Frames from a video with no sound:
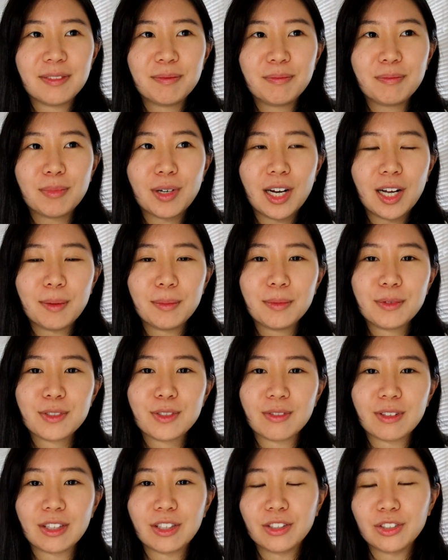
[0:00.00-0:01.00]
problems
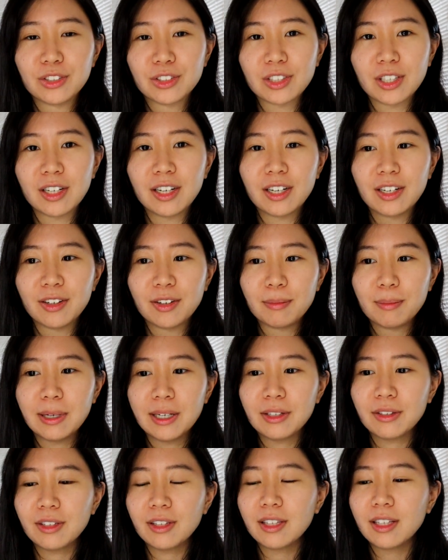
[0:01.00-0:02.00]
with your jaw or
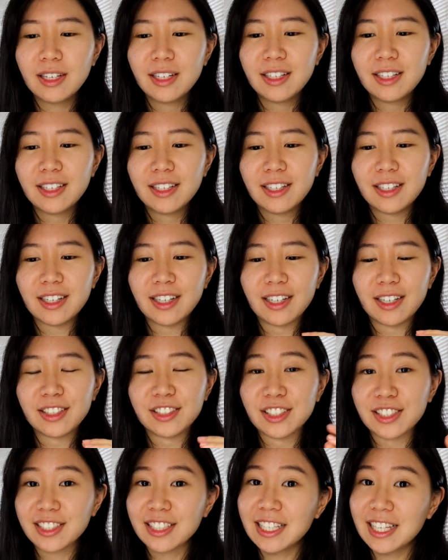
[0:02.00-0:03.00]
mouth,
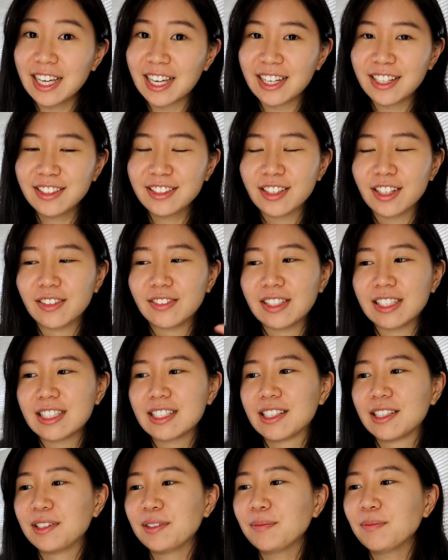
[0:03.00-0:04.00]
just in case,
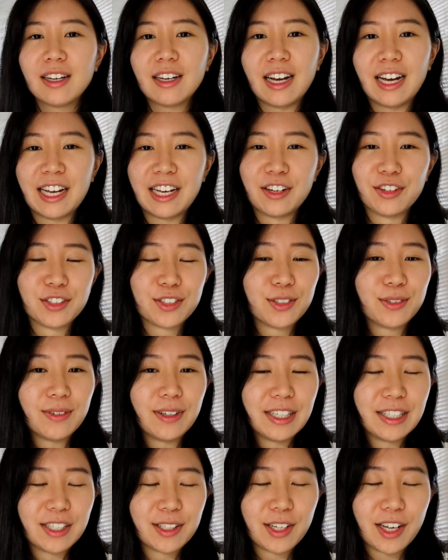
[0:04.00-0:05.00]
obviously. I also
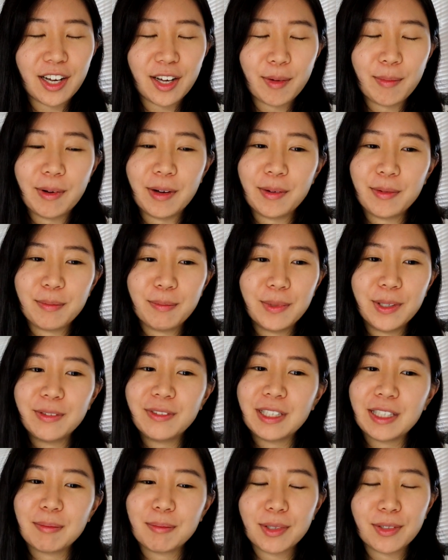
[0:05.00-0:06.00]
wanted to talk about
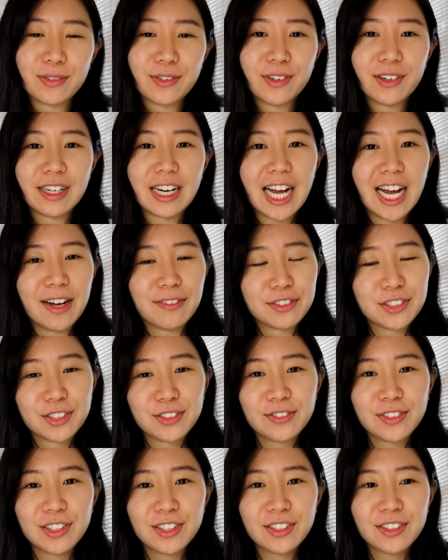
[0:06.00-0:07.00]
mewing before and after
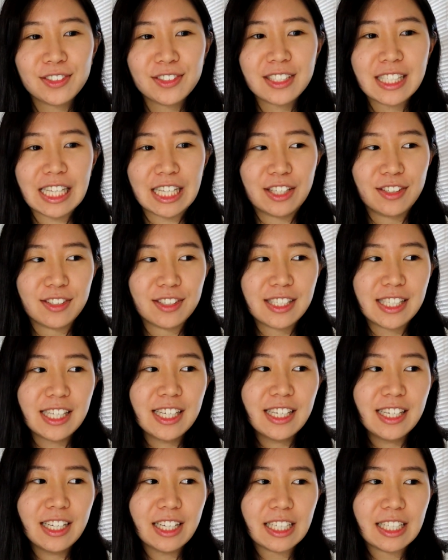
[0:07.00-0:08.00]
photos. Like you
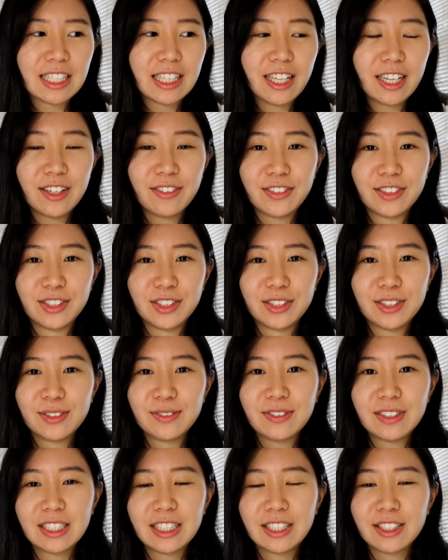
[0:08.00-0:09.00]
see on a lot of YouTube
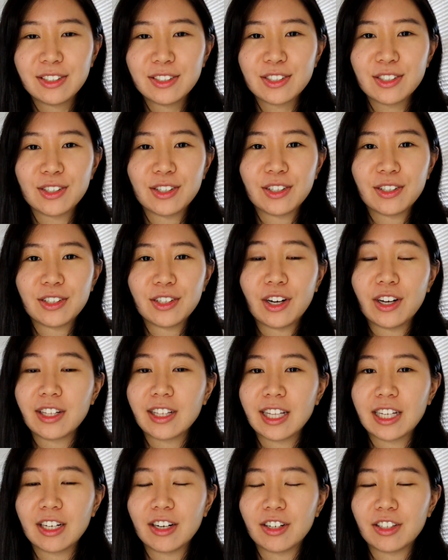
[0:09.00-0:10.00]
videos or
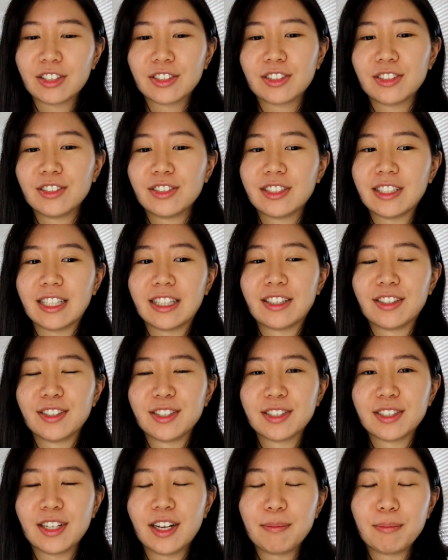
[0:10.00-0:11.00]
online articles that
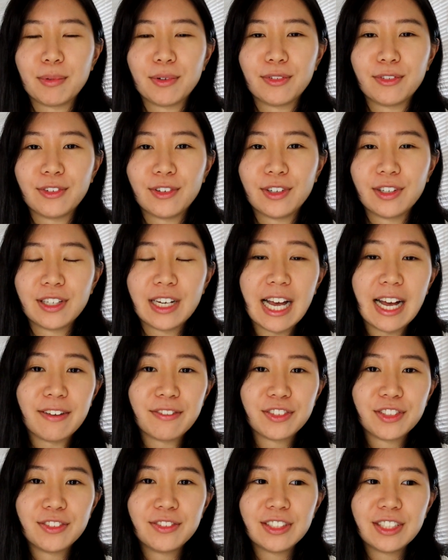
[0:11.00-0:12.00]
there's before and
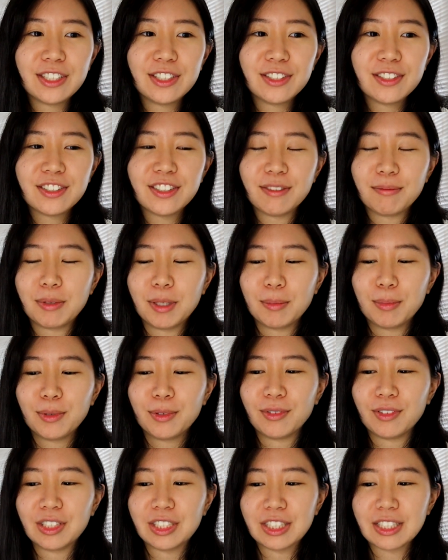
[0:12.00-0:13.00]
after videos of people
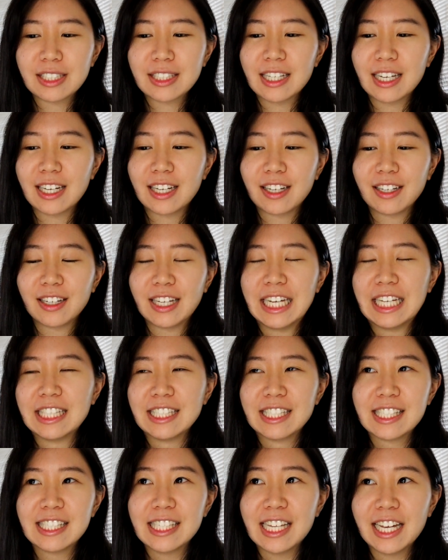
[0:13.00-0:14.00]
with just like
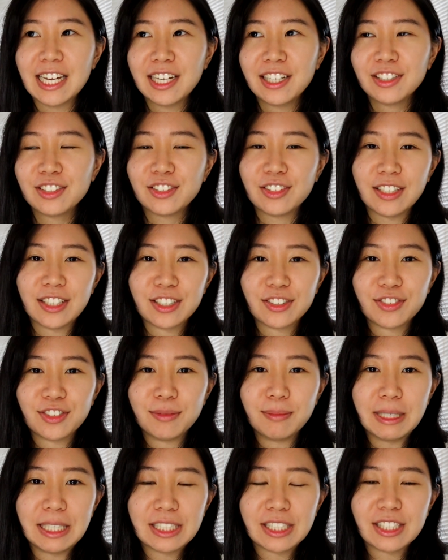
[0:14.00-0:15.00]
insane
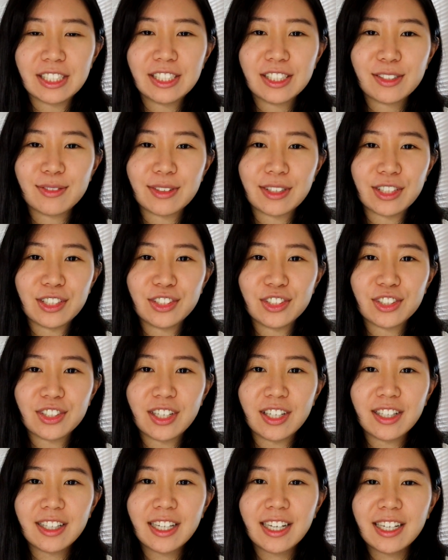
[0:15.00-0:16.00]
transformations with their
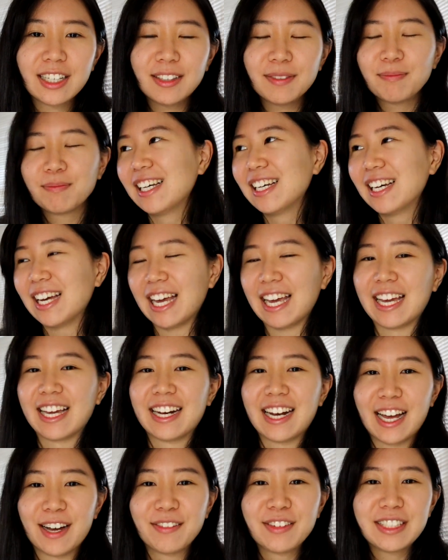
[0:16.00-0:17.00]
jawline. And
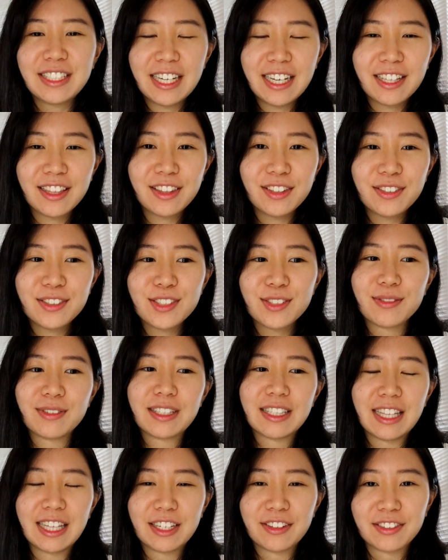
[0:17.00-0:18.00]
I would take those
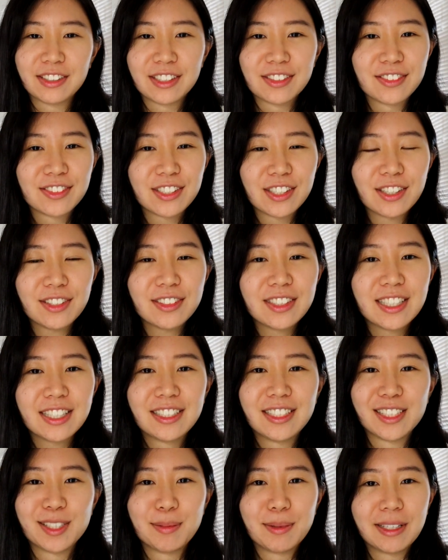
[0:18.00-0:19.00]
with a grain of salt
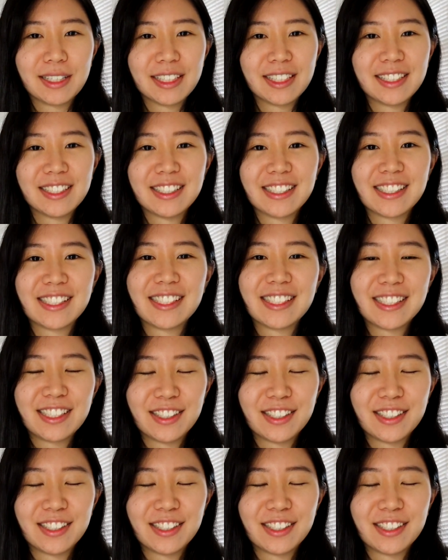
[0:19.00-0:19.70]
just because,